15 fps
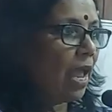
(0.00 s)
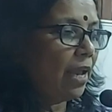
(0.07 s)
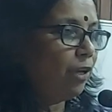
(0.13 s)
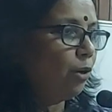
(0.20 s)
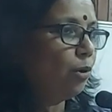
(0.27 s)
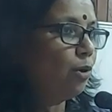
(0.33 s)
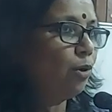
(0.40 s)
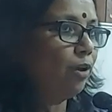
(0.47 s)
I
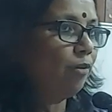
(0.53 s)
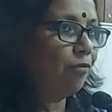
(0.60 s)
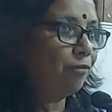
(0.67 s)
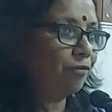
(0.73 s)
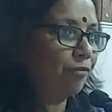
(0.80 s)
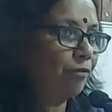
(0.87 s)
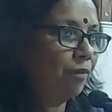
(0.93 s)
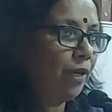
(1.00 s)
don't know
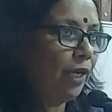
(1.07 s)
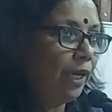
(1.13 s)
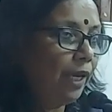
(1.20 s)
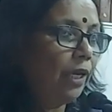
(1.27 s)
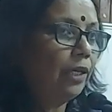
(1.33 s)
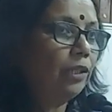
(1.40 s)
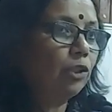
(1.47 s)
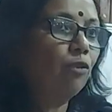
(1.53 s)
if
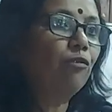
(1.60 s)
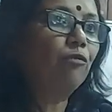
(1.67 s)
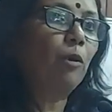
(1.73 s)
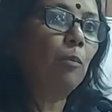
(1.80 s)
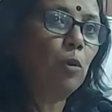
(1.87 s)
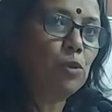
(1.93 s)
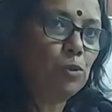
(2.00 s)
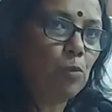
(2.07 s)
he is of
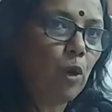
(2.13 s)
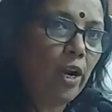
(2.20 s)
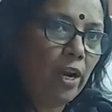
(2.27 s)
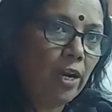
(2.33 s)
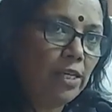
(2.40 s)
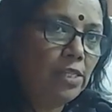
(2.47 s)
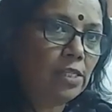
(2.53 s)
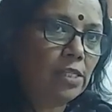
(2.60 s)
the
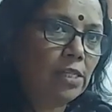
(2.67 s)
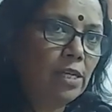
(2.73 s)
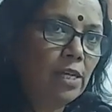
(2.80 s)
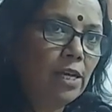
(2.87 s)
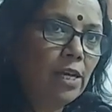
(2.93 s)
postmodernist,